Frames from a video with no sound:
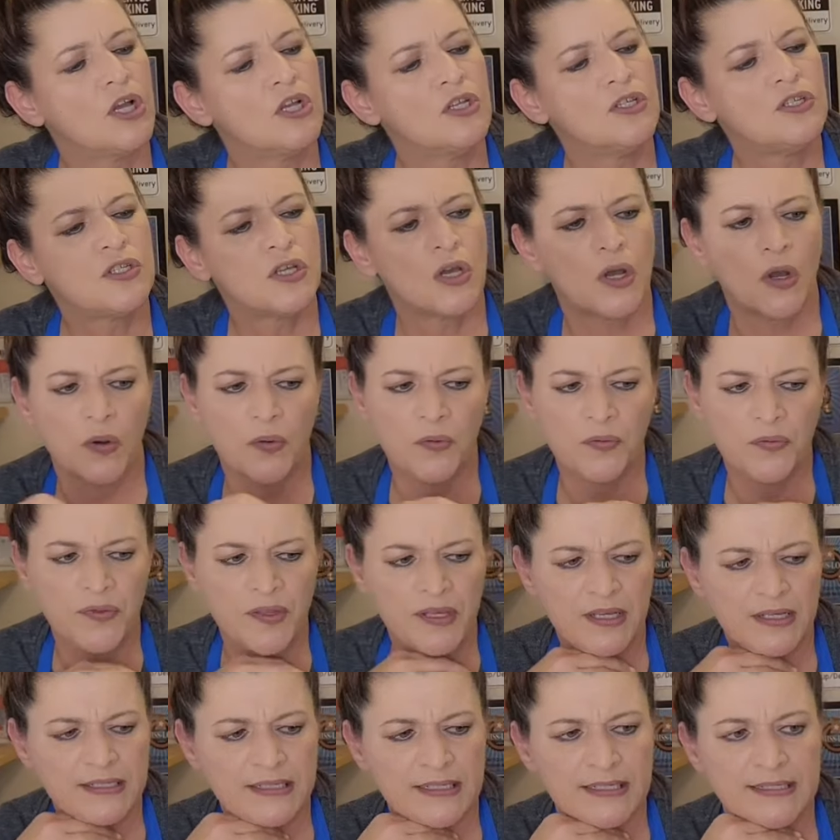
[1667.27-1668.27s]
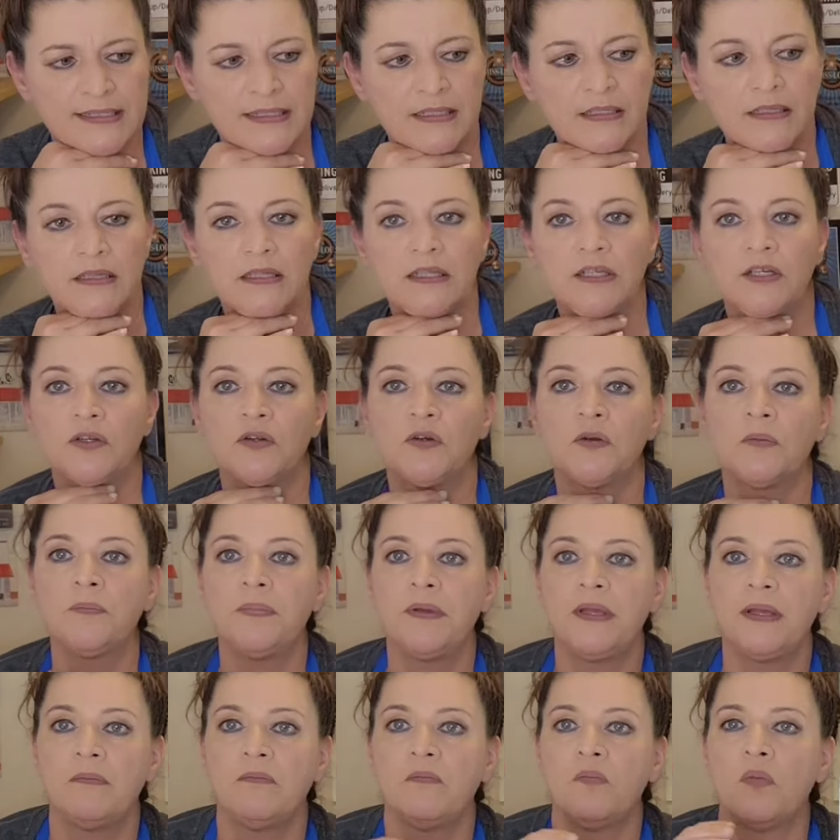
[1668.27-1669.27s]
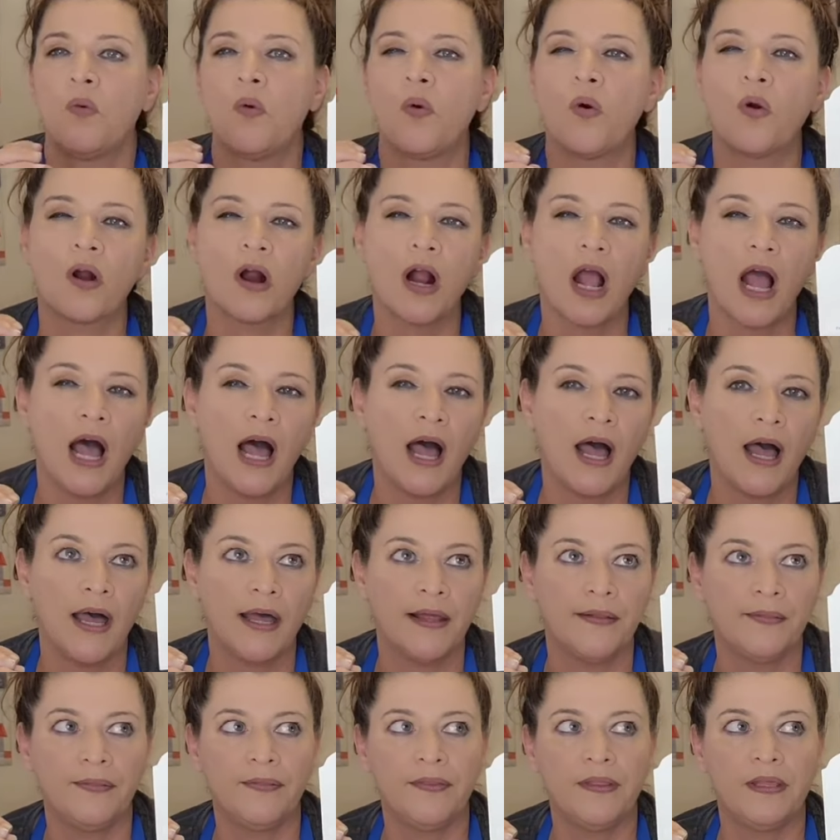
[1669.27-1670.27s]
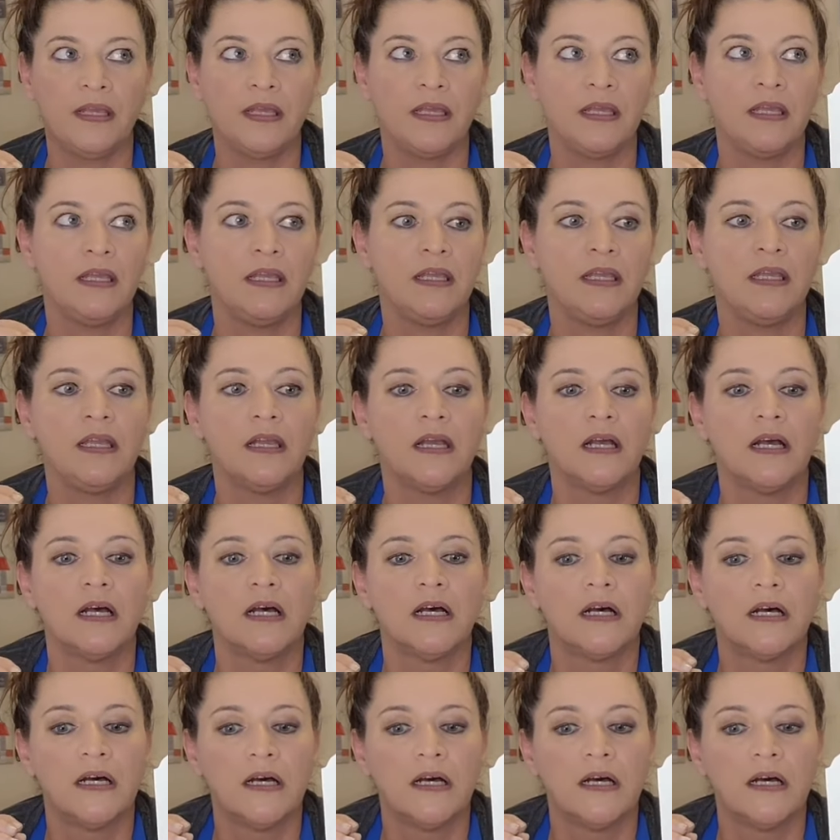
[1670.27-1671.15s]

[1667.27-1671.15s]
So this is a little bit more on the